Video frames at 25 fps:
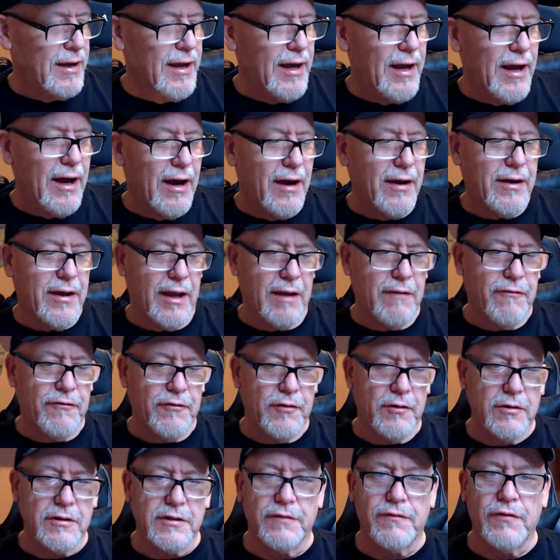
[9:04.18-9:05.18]
Okay,
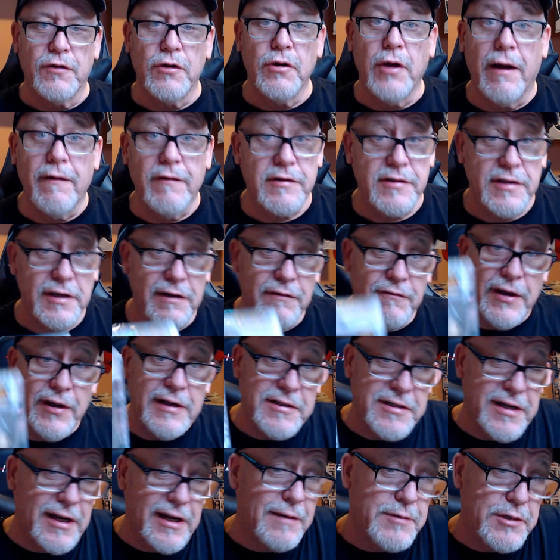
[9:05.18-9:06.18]
folks, if you haven't seen Fast
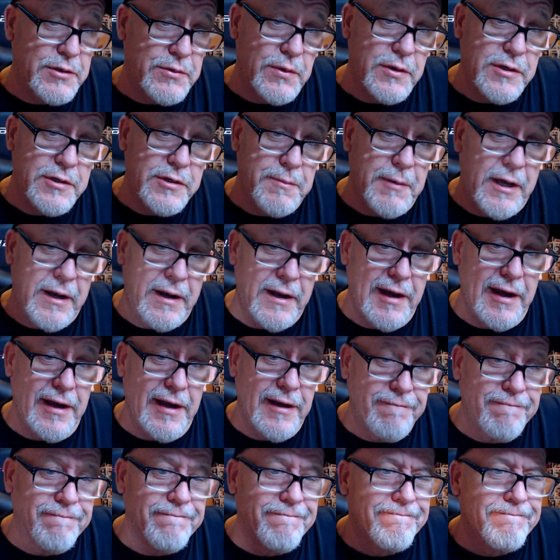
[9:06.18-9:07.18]
Times at Ridgemont High,
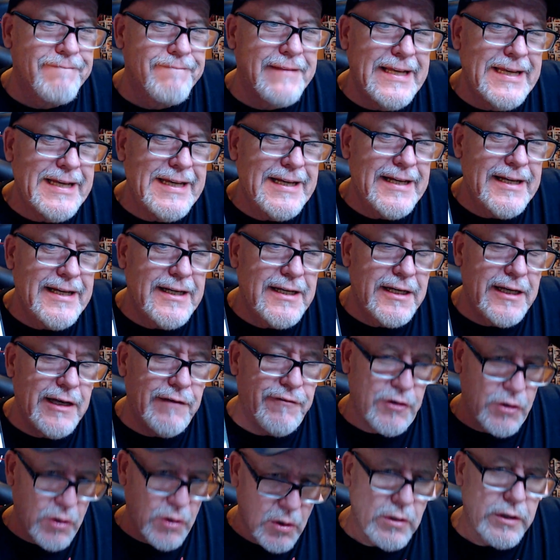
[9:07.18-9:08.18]
if you're
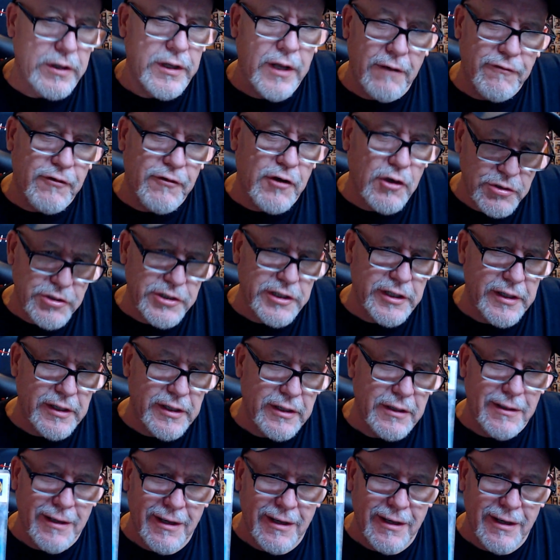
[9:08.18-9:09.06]
old enough, go see it.